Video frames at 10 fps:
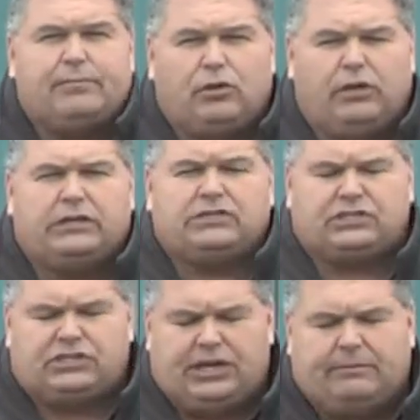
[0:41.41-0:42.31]
Buick
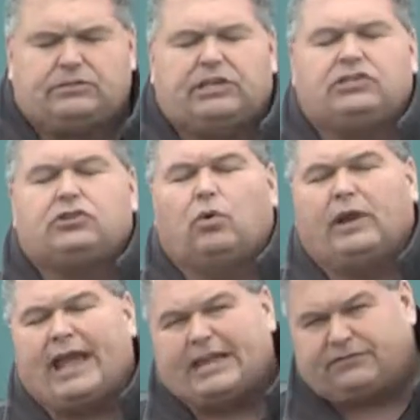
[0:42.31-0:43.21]
GMC store
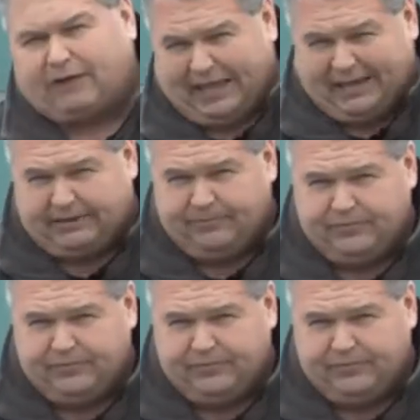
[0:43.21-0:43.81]
at Ash Flat.